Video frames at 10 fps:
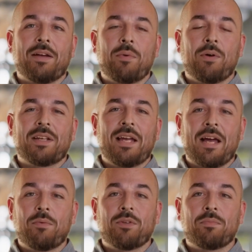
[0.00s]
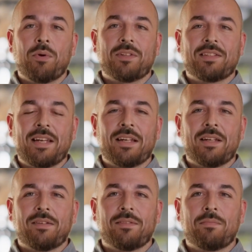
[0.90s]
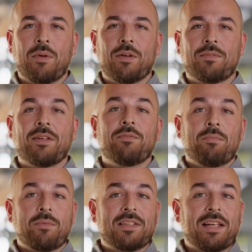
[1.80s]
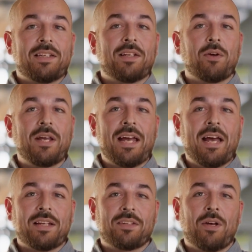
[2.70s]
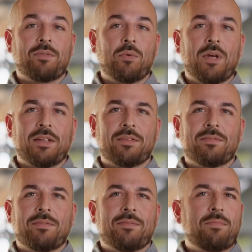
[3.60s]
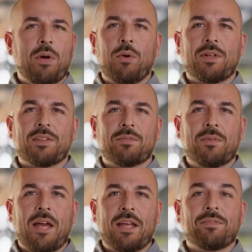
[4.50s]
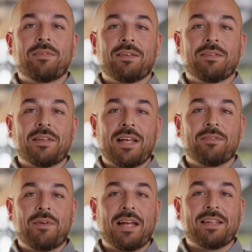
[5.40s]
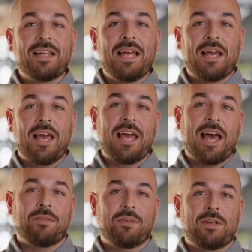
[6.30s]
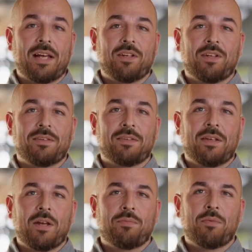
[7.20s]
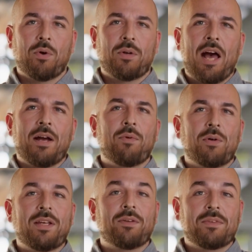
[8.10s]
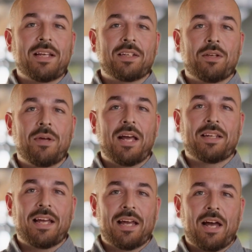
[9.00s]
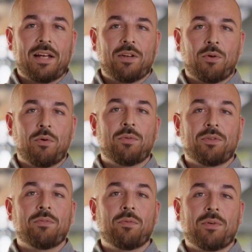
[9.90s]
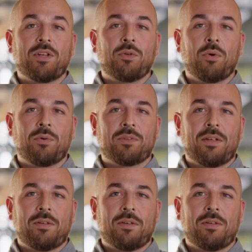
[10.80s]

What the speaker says: and multi-language voice sync. Perfect for presenting your AI software. Bonus 5. The Advanced AI App Collection. A full library of in-demand AI tools for visuals,